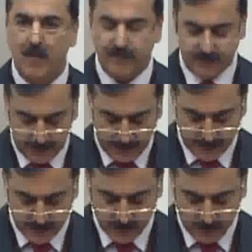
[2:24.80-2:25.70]
warm
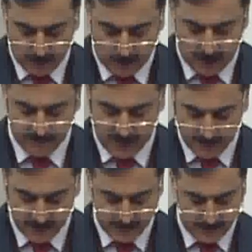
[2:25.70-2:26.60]
feelings of
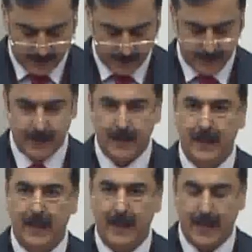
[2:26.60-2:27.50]
amity
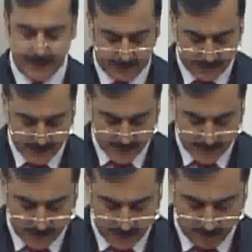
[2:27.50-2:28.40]
and
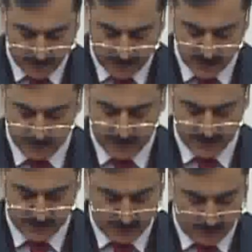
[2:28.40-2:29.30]
concern were
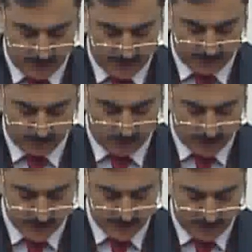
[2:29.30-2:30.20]
expressed
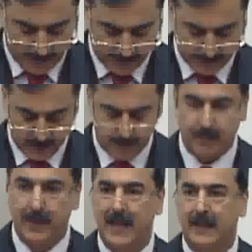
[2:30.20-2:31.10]
across the length
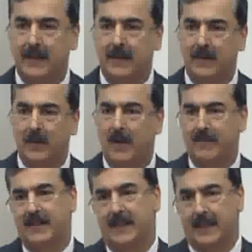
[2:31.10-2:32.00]
and breadth
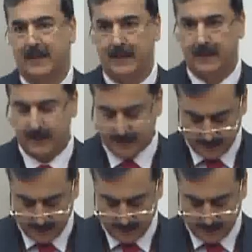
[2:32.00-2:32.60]
of Turkey,